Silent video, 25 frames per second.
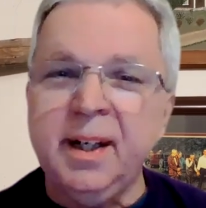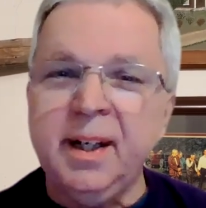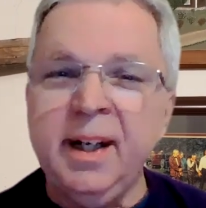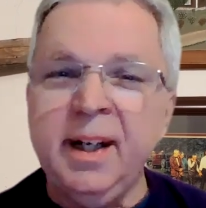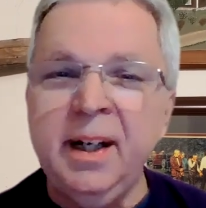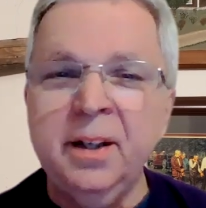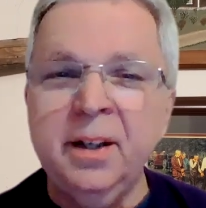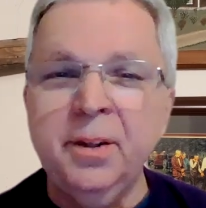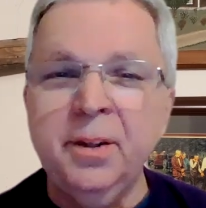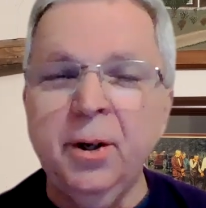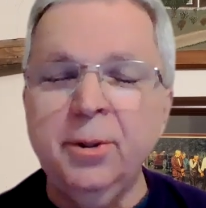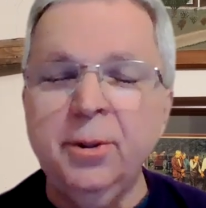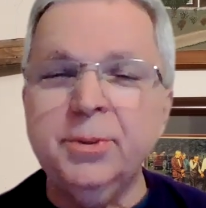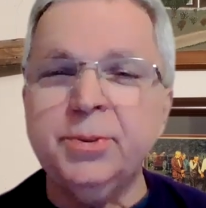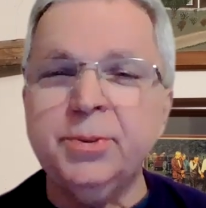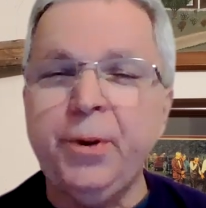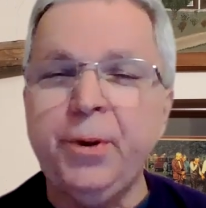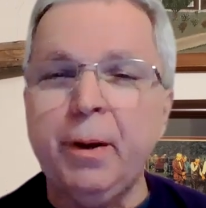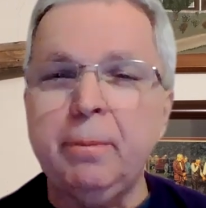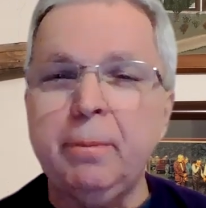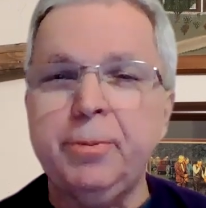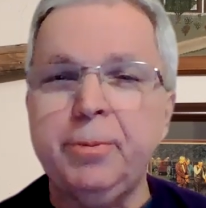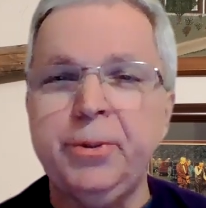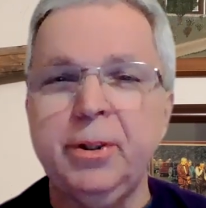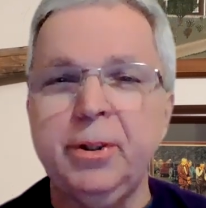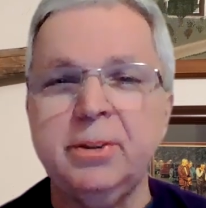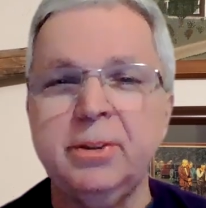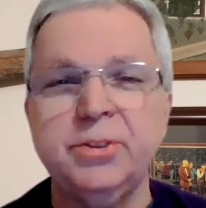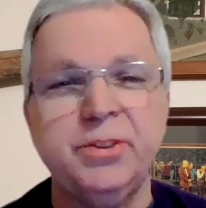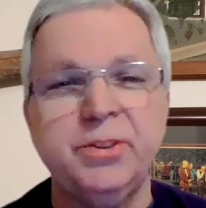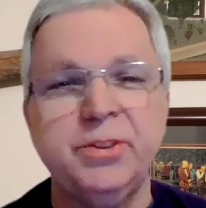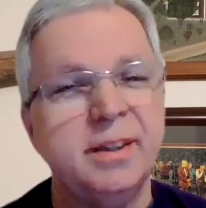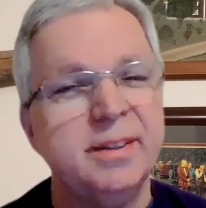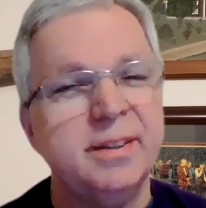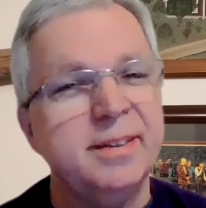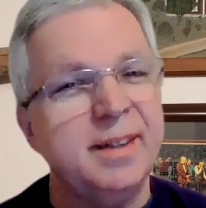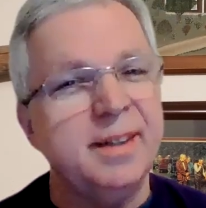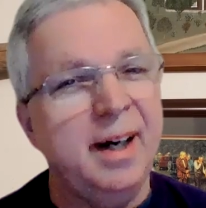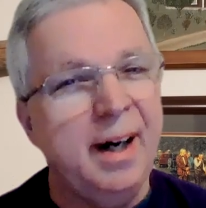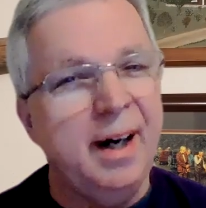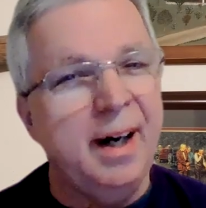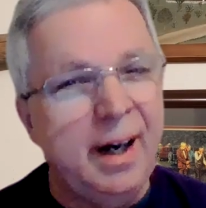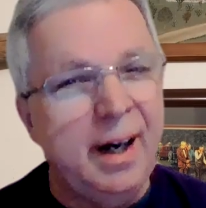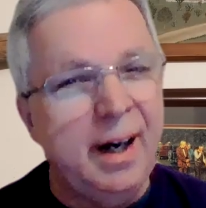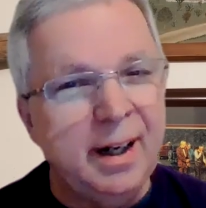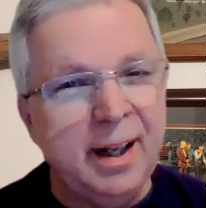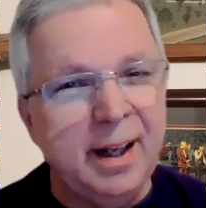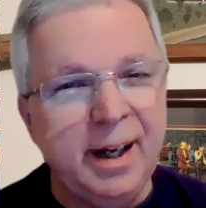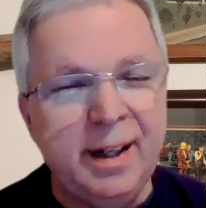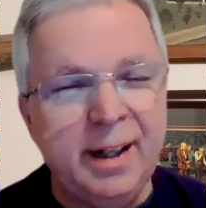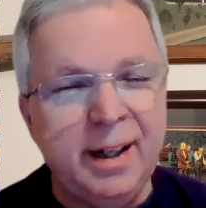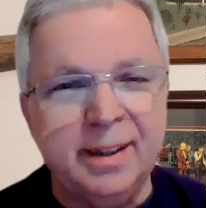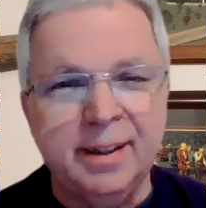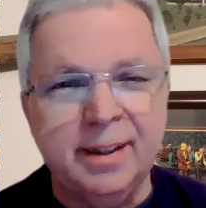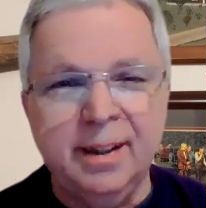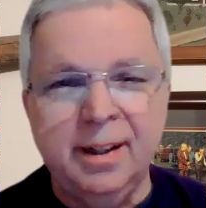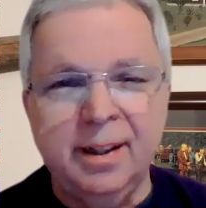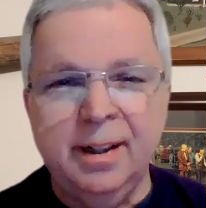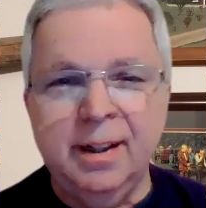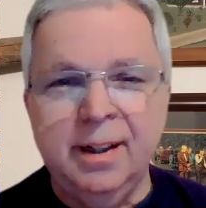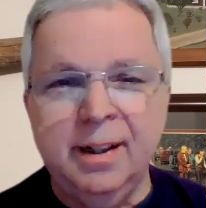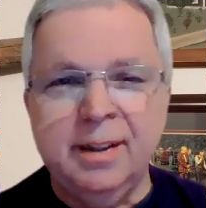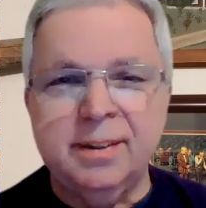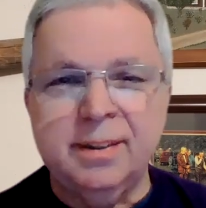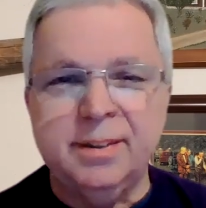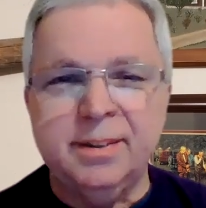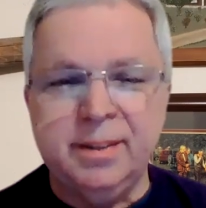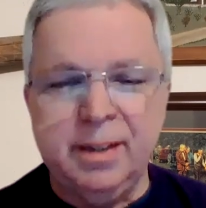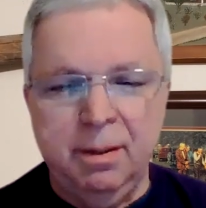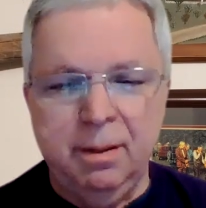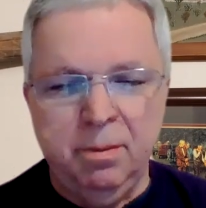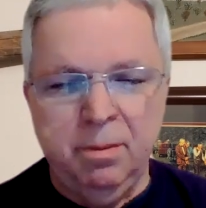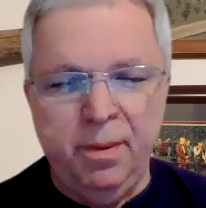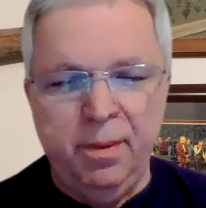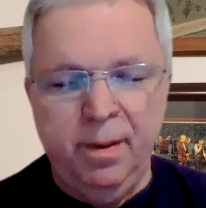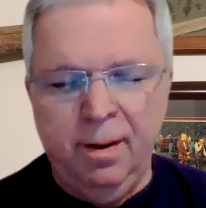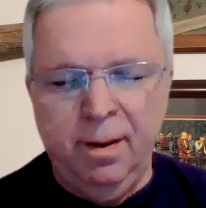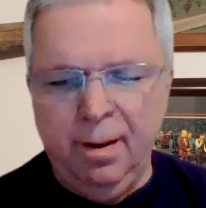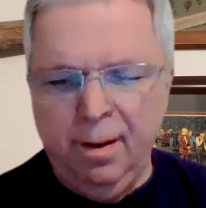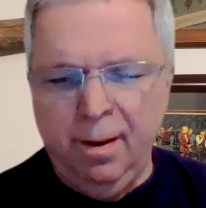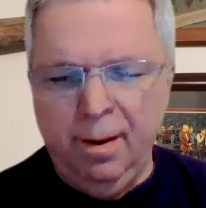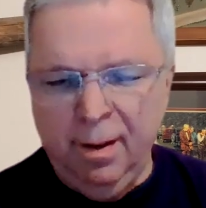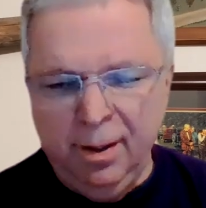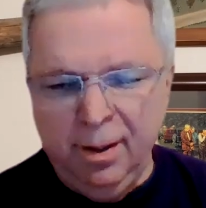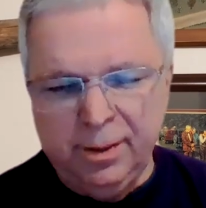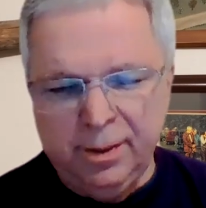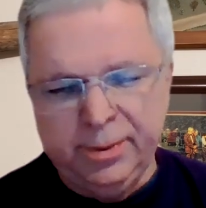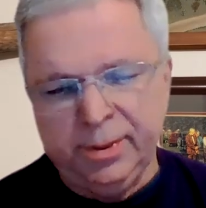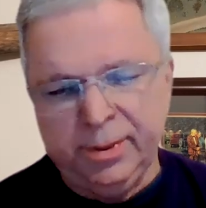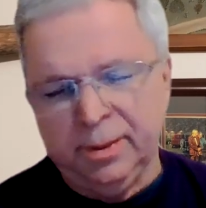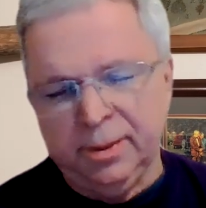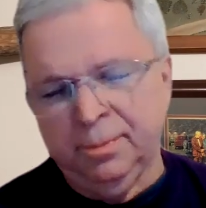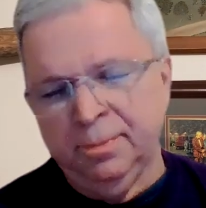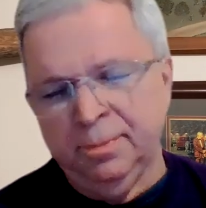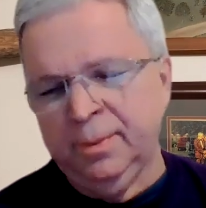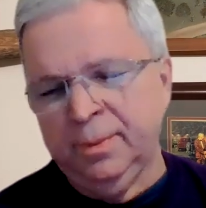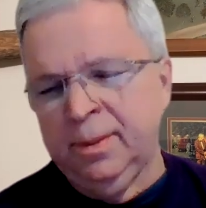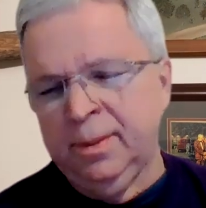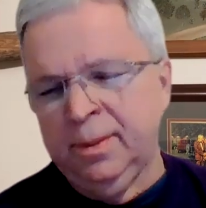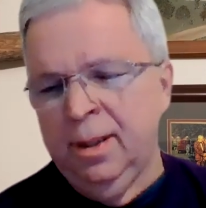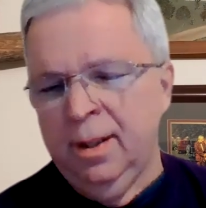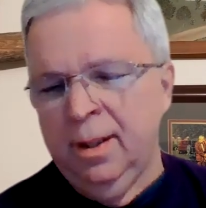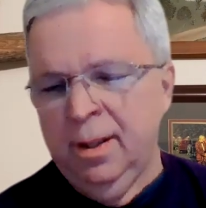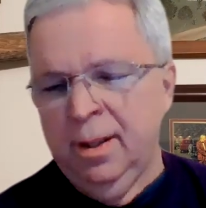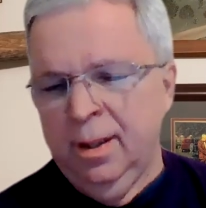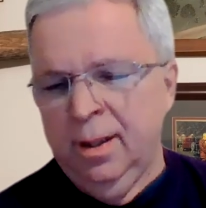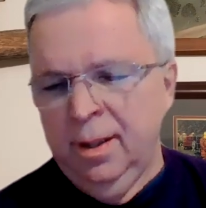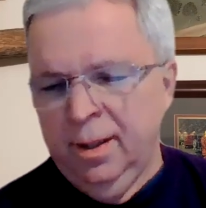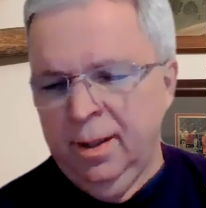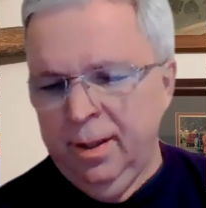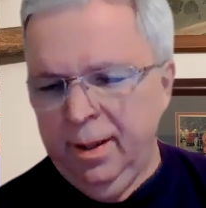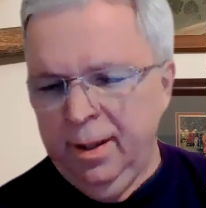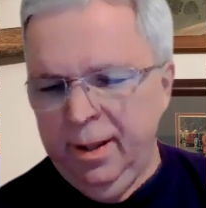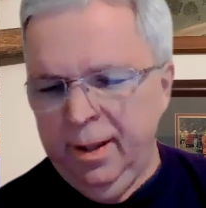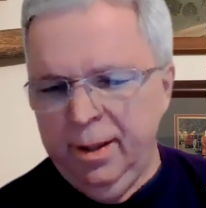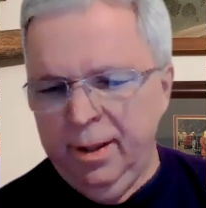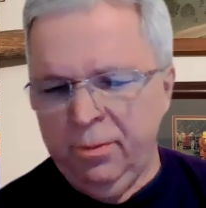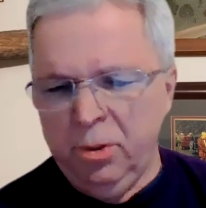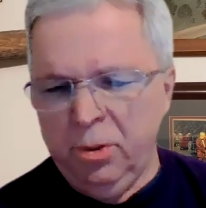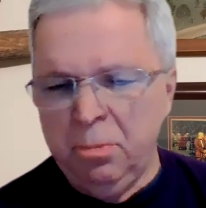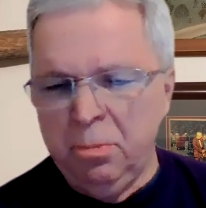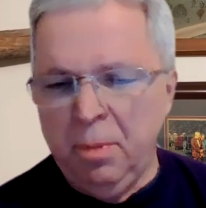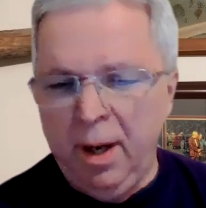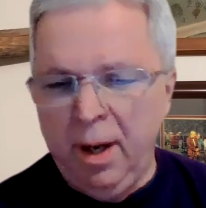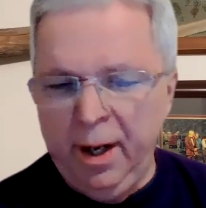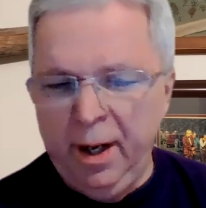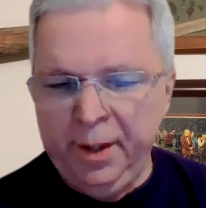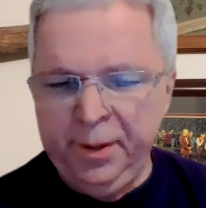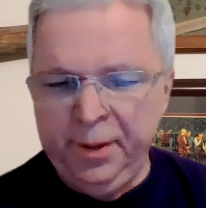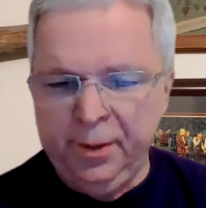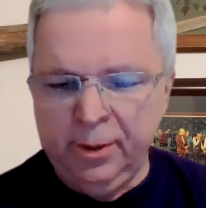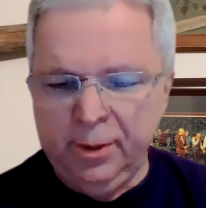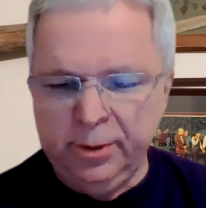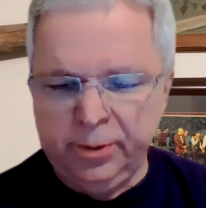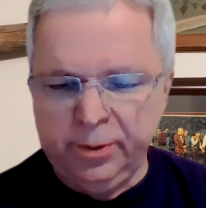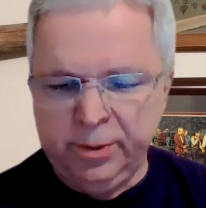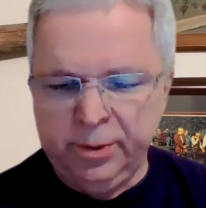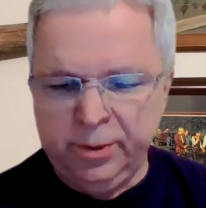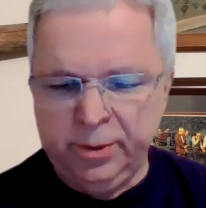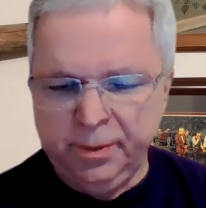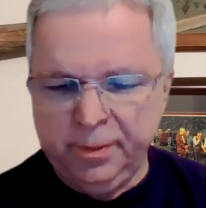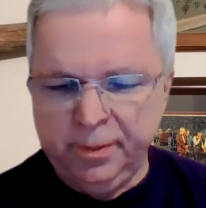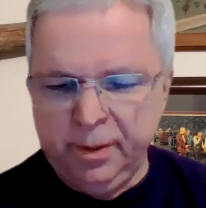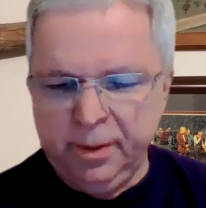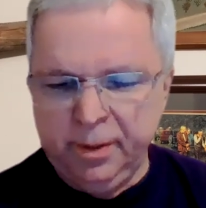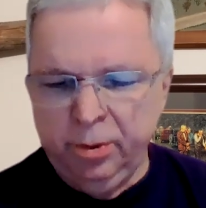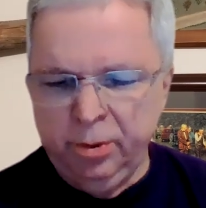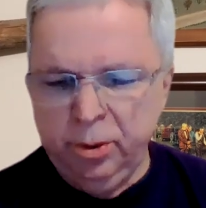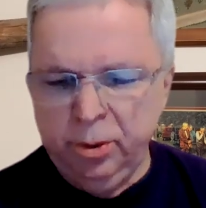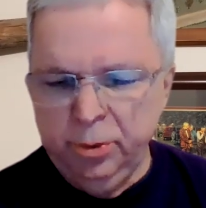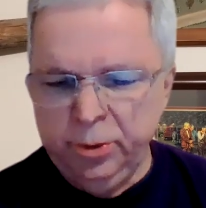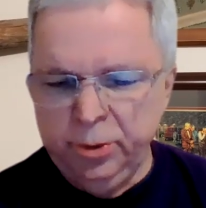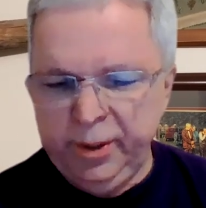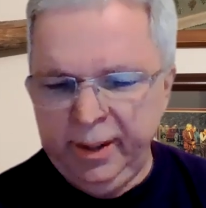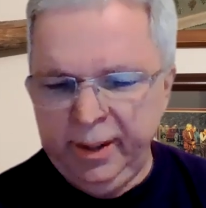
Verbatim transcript: And those scriptures, just to highlight some of the awesome uh, reminders of who